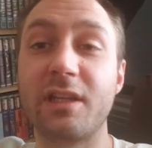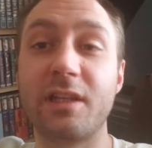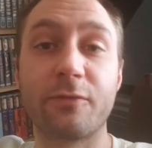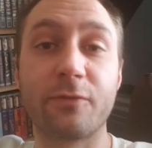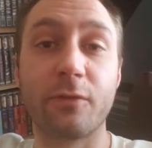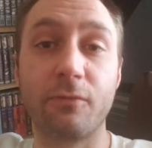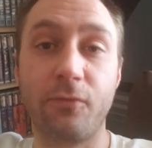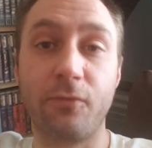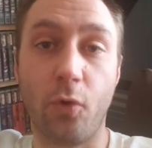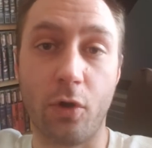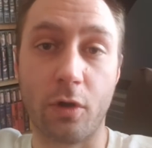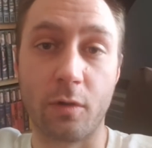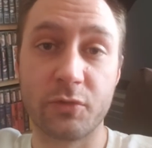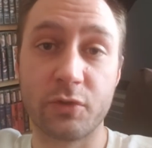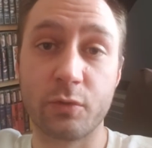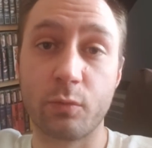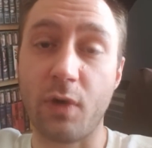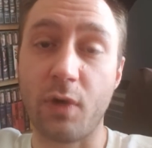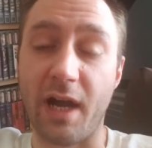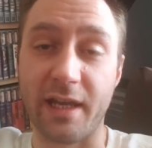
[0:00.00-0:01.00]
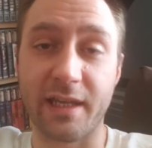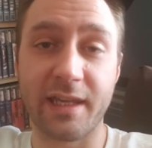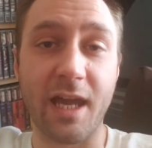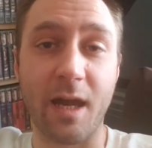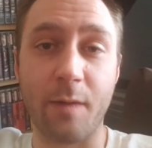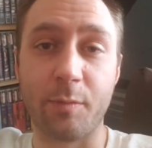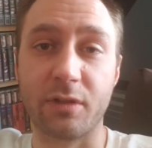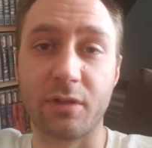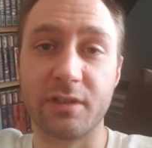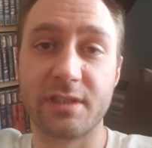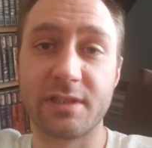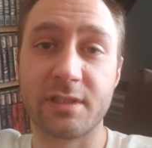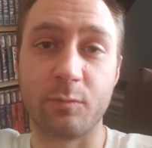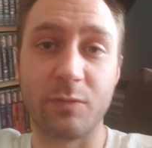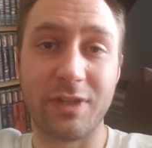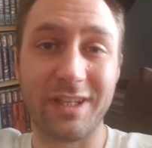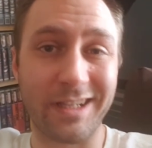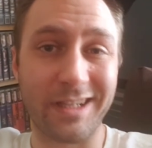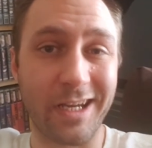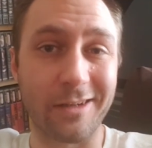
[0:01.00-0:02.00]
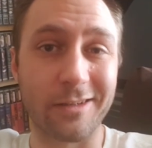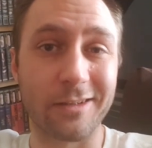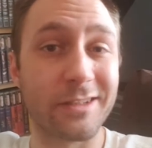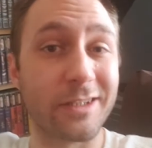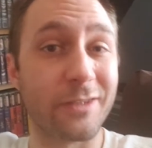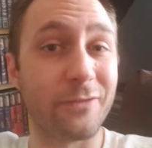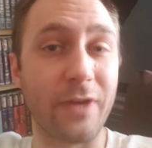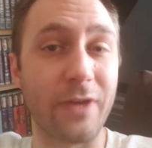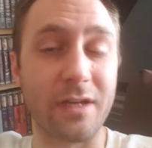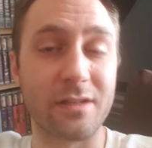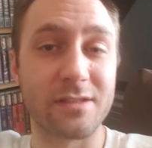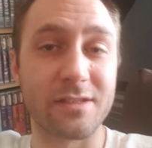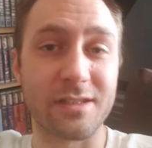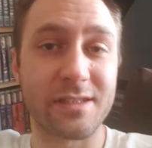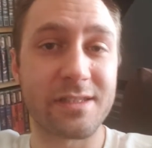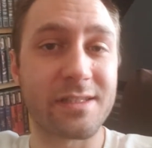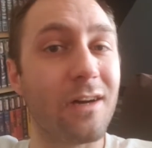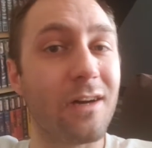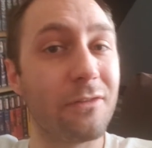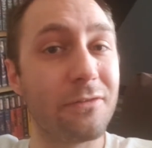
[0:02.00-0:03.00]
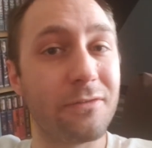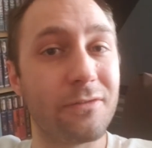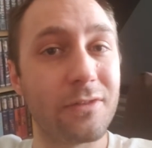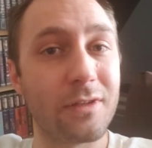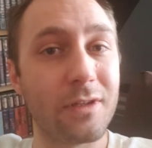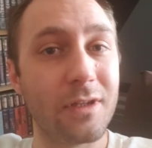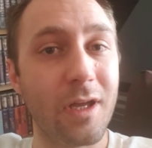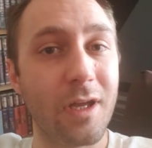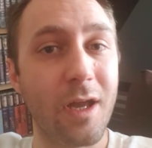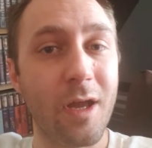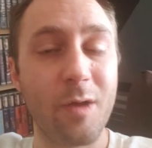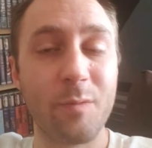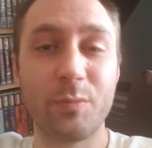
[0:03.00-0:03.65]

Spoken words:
many different forms why capitalism inherently fails itself,